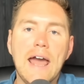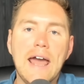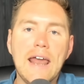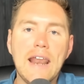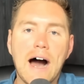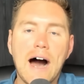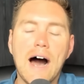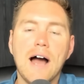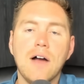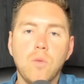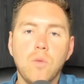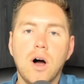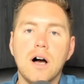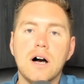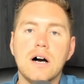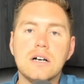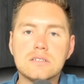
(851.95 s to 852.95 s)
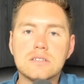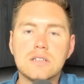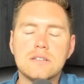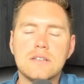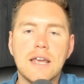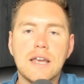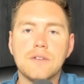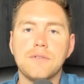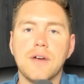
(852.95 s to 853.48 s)
And I want us to
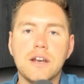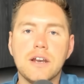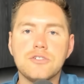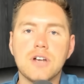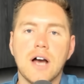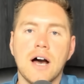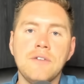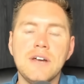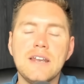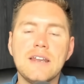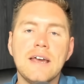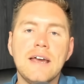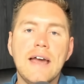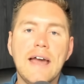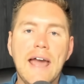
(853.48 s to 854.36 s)
take advantage of it.